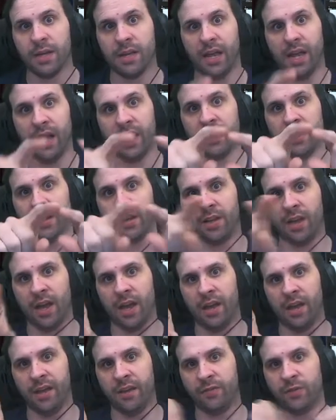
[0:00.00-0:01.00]
And uh,
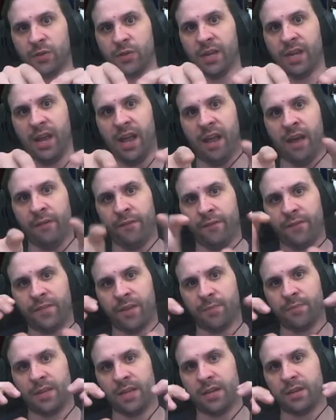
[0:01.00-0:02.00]
uh if you hit F,
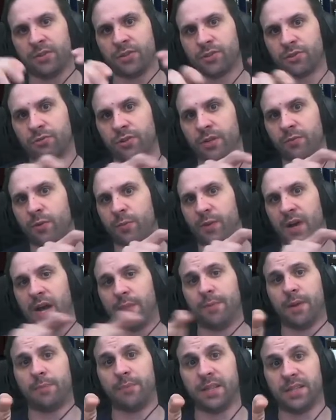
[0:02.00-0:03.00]
something on your screen will
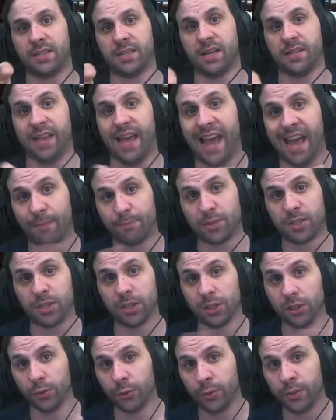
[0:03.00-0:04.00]
pop up that says
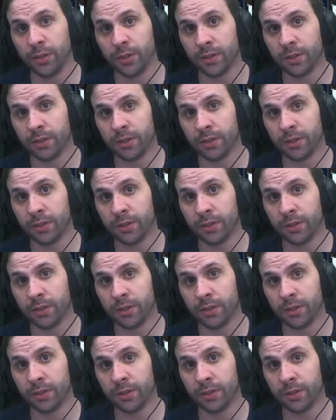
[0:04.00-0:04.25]
absolute